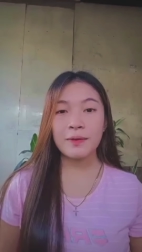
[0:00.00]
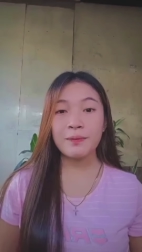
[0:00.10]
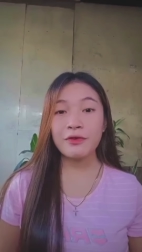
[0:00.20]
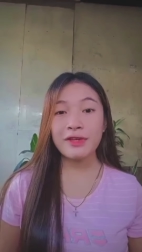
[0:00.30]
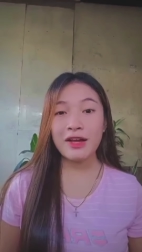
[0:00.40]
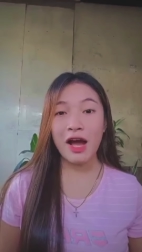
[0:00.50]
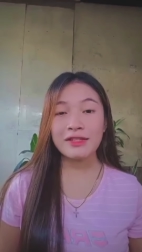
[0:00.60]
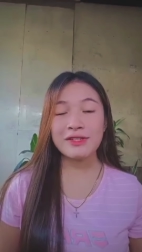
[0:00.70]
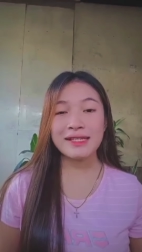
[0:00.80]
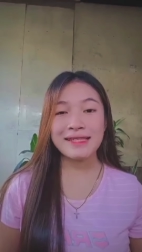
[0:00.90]
Moving
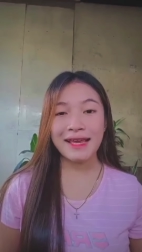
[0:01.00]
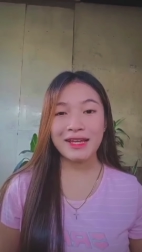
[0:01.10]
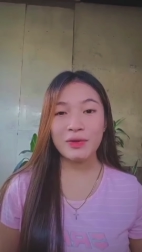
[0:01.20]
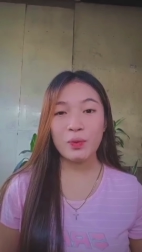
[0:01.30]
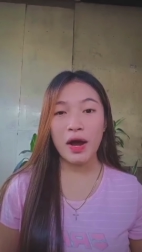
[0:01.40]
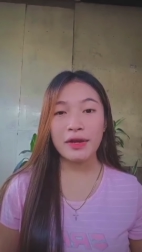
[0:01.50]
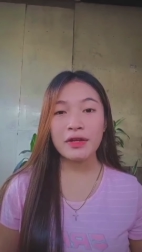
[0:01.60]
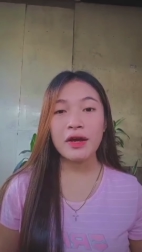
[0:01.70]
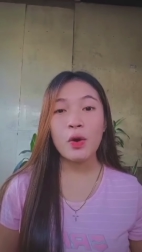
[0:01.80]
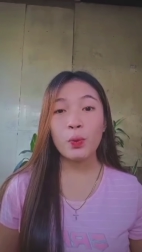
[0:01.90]
on to the second one,
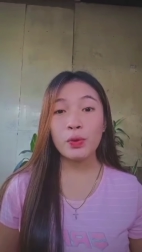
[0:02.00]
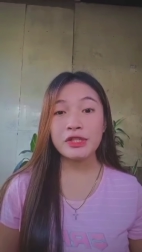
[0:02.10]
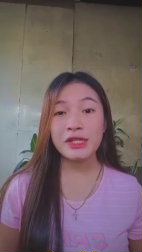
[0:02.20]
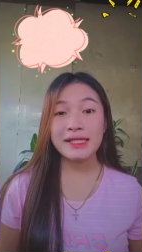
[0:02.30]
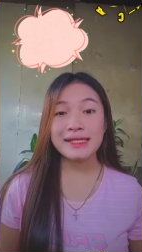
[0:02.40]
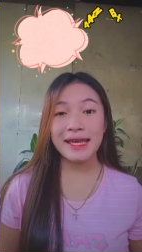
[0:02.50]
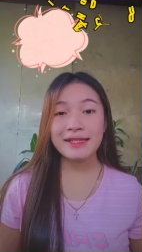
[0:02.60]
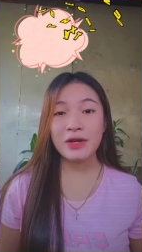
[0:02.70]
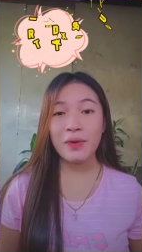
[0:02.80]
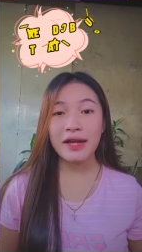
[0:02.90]
which is the
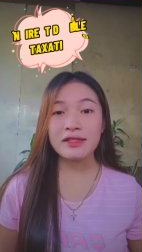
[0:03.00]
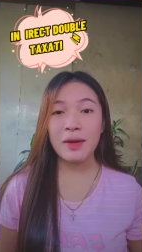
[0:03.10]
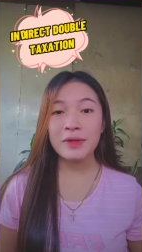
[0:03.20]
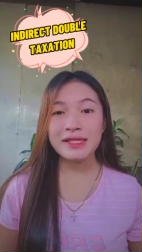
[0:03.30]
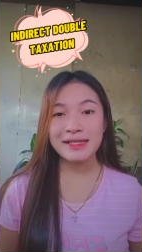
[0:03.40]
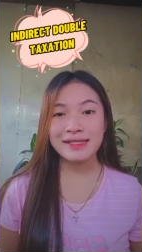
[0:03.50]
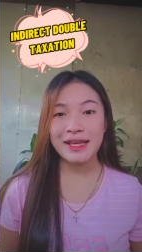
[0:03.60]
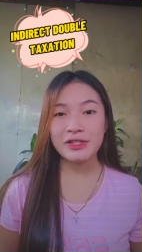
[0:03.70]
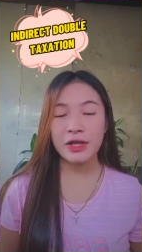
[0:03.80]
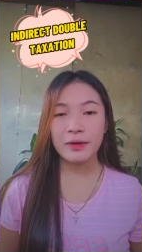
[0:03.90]
indirect double
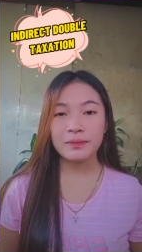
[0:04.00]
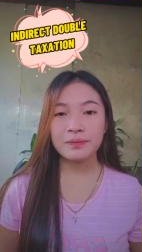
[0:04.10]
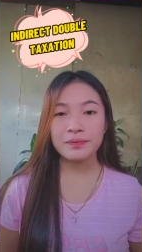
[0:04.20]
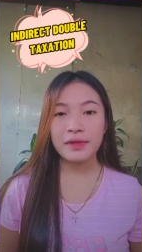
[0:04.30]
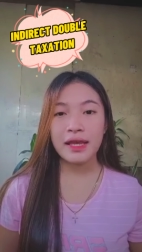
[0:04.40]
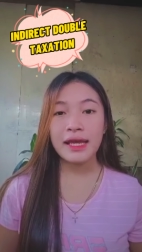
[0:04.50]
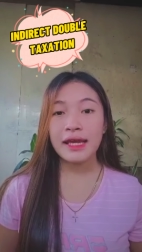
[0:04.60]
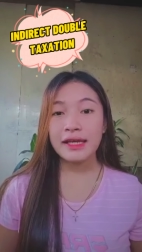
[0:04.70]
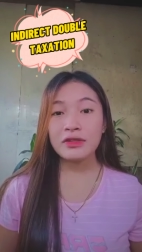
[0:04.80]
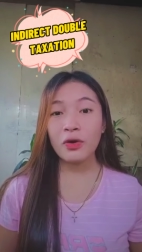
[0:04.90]
taxation.
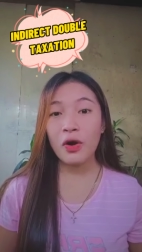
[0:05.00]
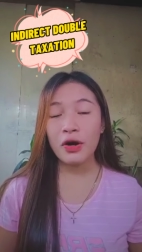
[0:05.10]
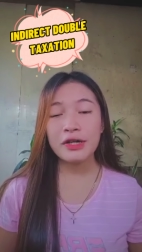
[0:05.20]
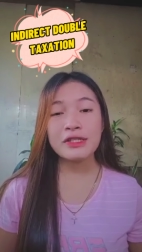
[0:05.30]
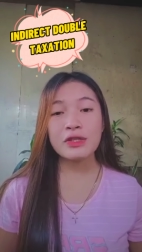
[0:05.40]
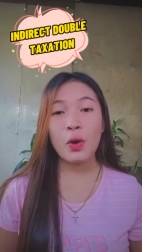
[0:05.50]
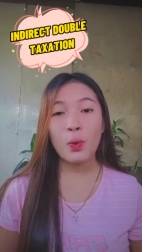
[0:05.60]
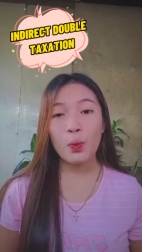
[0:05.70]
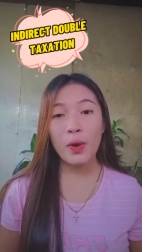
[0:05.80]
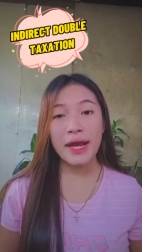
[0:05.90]
It occurs
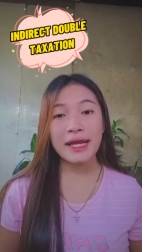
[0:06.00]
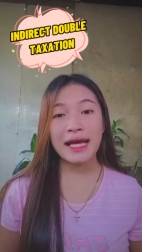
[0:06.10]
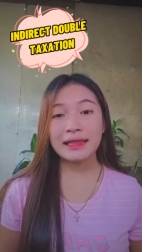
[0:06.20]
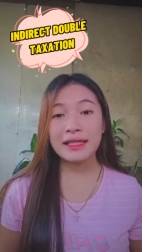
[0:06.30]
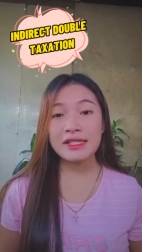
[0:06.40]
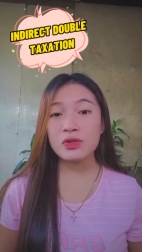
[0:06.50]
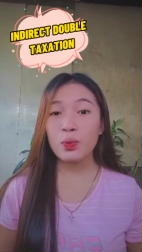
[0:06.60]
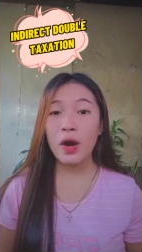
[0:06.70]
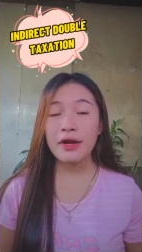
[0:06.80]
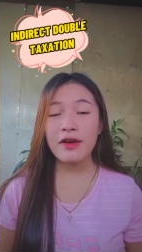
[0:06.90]
when at least
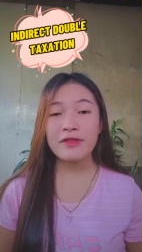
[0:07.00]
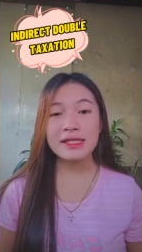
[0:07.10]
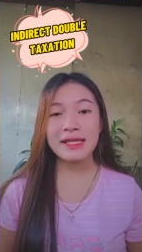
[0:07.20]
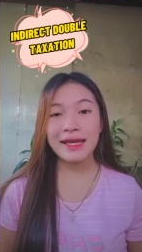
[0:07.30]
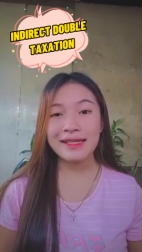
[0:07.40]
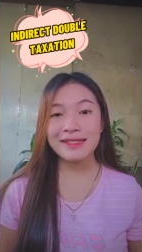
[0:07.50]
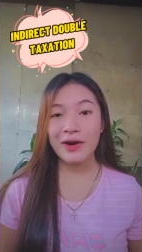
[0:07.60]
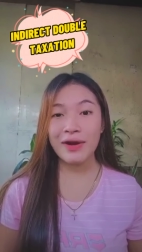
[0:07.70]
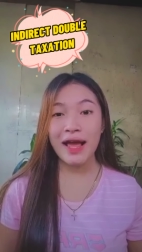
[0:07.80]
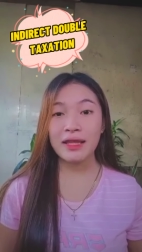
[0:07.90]
one of the
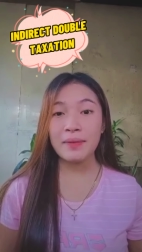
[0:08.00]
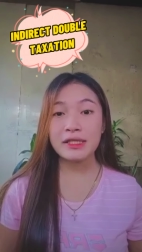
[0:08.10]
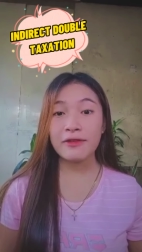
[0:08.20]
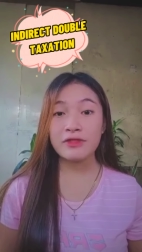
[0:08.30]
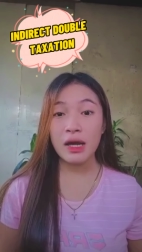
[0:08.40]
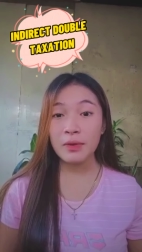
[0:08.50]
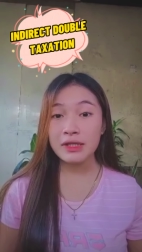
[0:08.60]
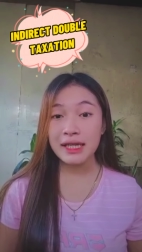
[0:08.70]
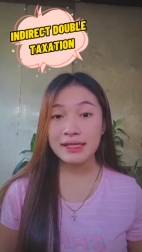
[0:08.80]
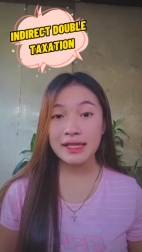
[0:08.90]
secondary elements of
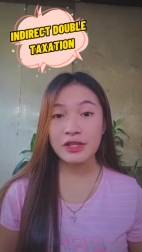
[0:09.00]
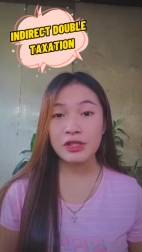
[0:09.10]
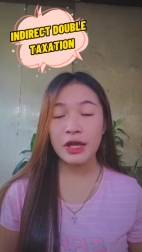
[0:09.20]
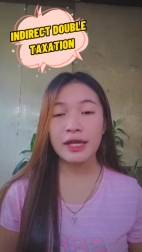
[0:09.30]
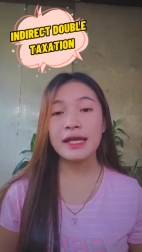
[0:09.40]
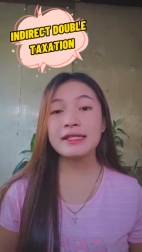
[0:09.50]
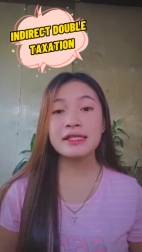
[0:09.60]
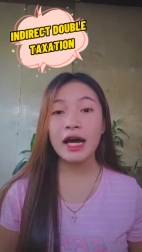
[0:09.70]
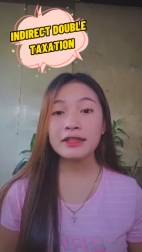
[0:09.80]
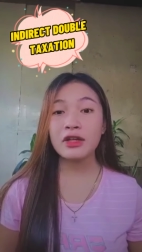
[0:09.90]
double taxation
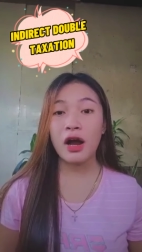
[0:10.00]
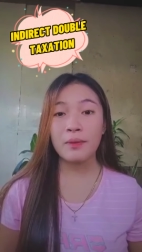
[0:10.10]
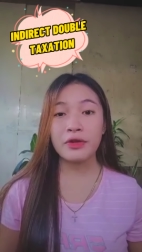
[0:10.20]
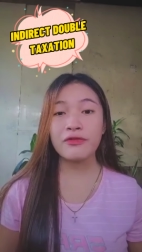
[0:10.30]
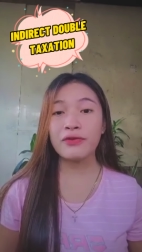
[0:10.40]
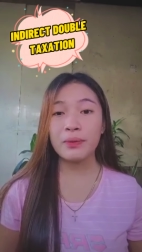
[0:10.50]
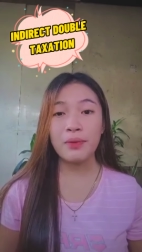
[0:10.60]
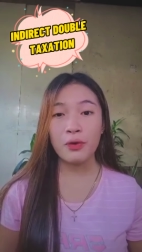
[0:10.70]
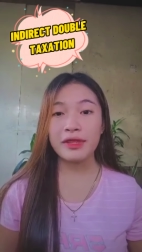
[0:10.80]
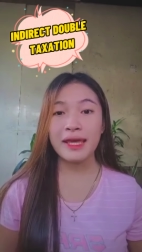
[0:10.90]
is not common for
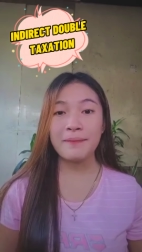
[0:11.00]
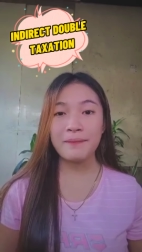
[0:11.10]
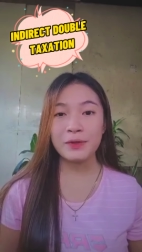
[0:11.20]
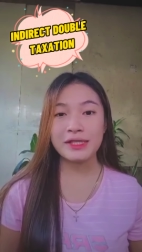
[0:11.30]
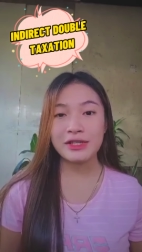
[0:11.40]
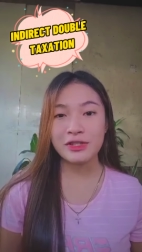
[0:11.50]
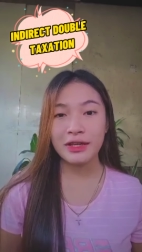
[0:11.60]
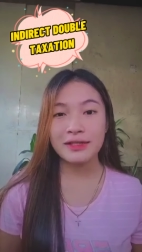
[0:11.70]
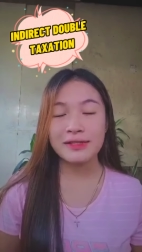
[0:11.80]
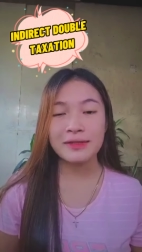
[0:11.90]
both
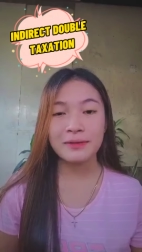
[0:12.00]
impositions.